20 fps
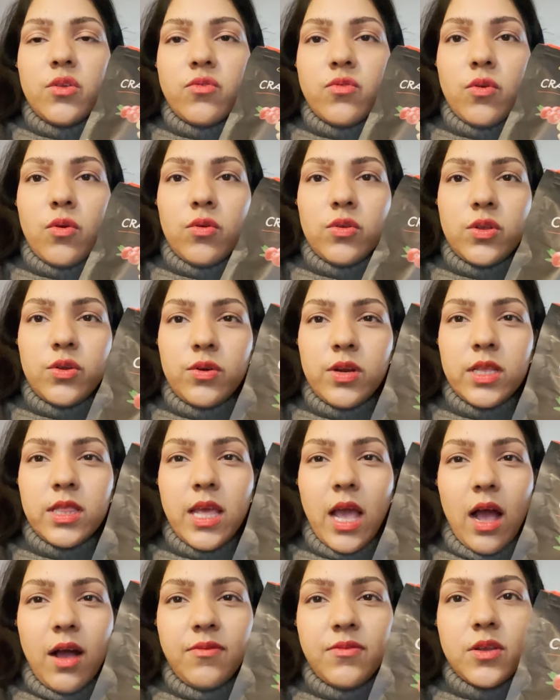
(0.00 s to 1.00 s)
So during
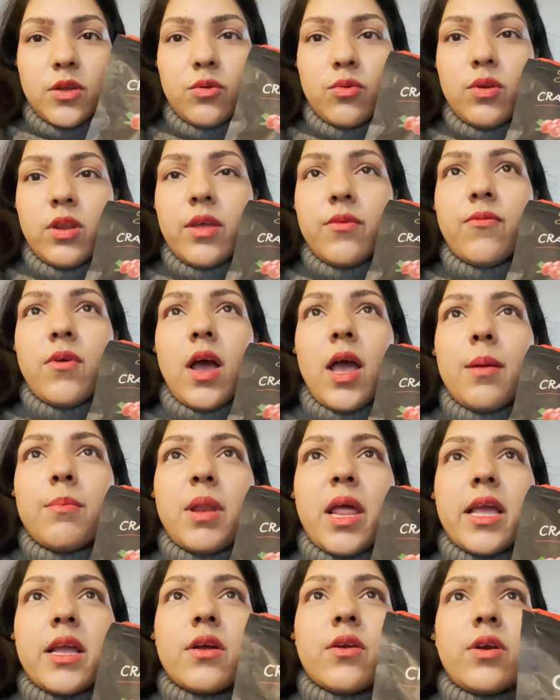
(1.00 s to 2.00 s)
the afternoon, if I am
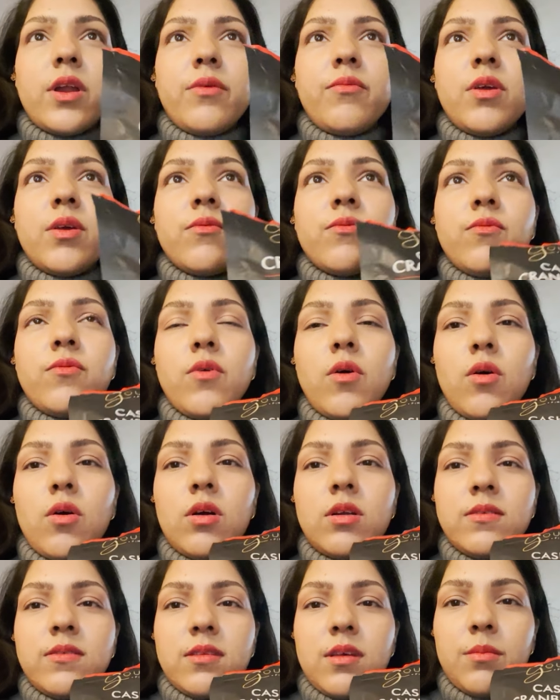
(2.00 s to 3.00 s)
like craving
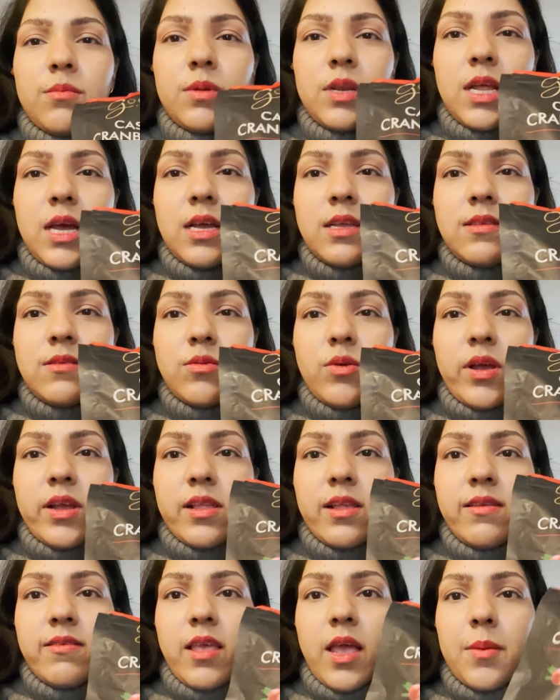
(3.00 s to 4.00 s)
for some nuts, so
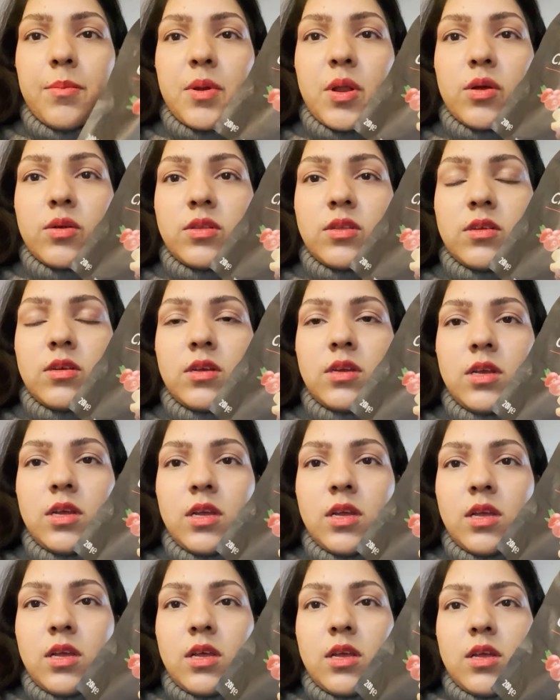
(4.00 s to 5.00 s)
at least I'm not
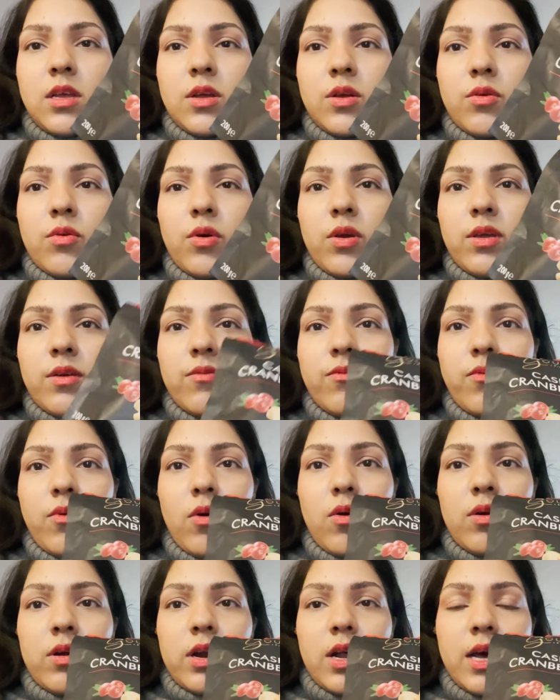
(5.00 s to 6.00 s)
going
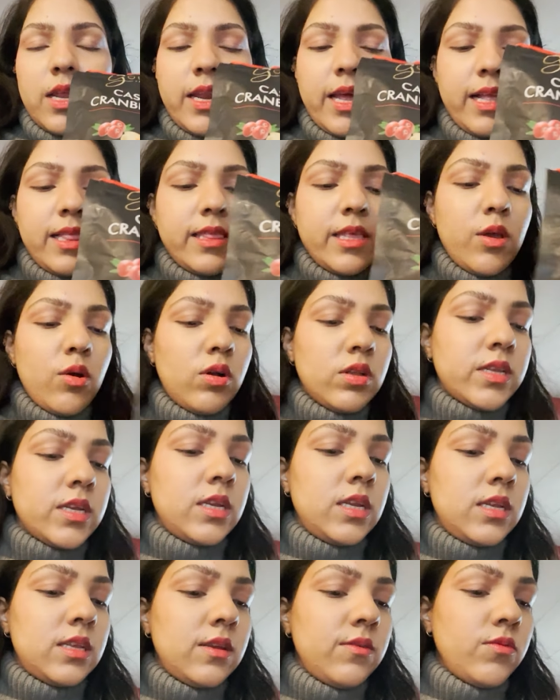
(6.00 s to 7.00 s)
for unhealthy
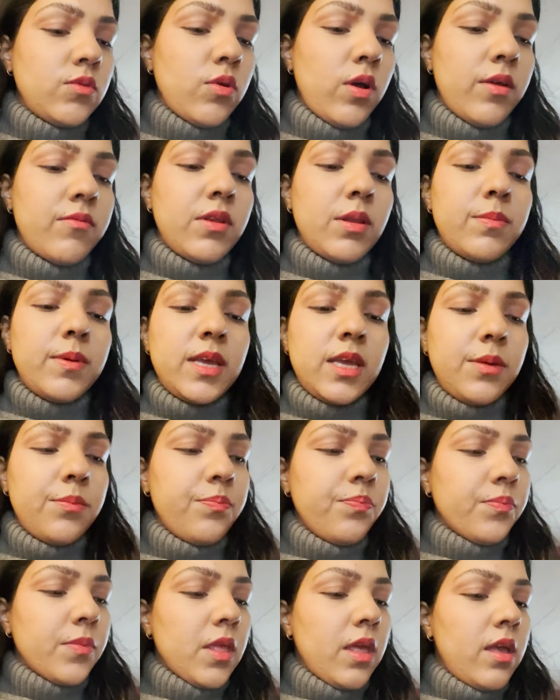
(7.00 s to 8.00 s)
alternatives. So I will
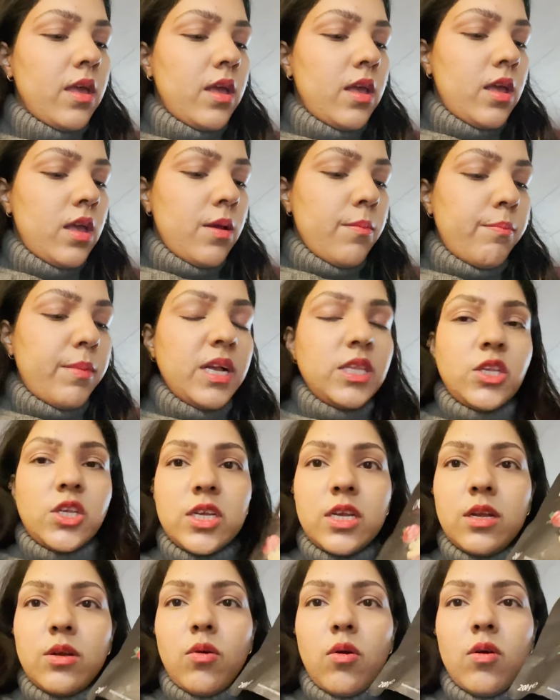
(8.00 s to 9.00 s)
be
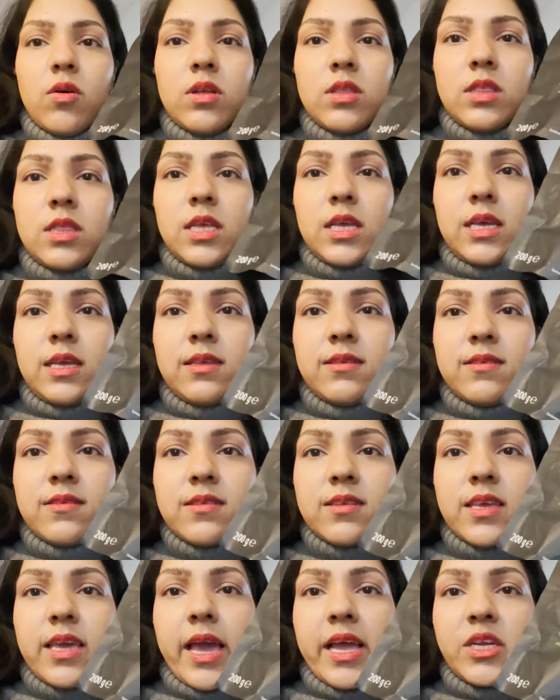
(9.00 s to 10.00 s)
munching on
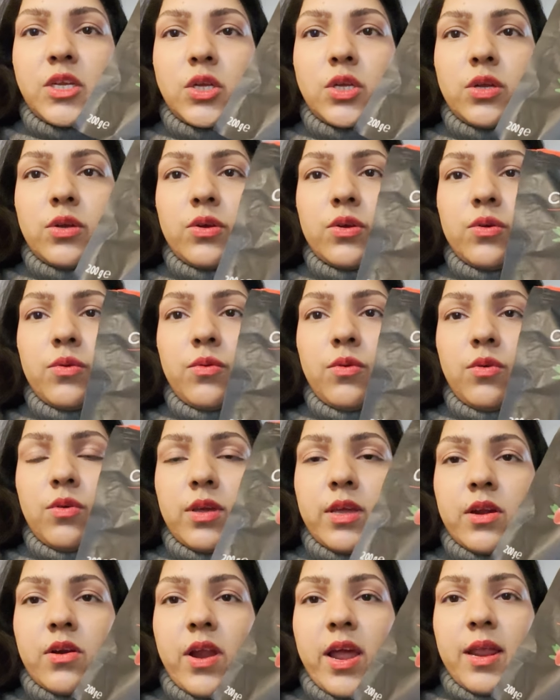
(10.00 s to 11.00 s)
these cashew,
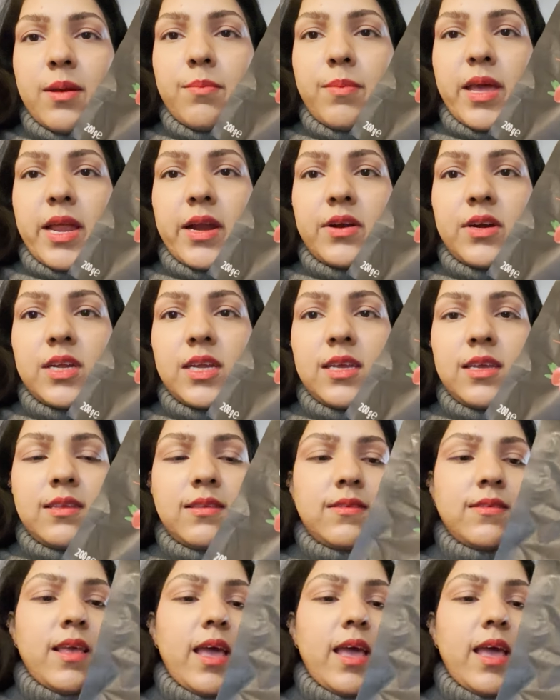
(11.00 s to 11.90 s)
cranberries,